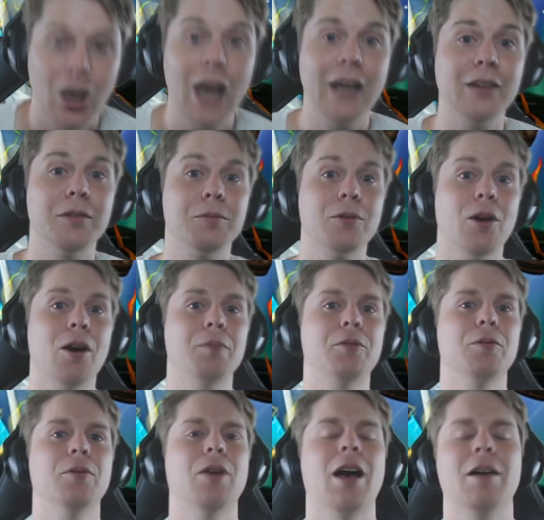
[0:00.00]
And subscribe
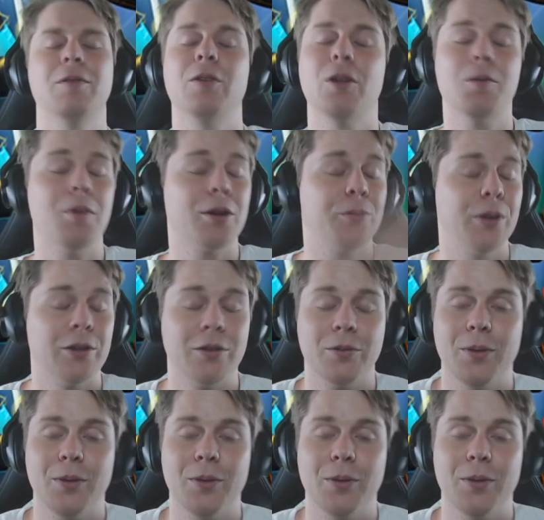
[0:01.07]
to follow my Twitch as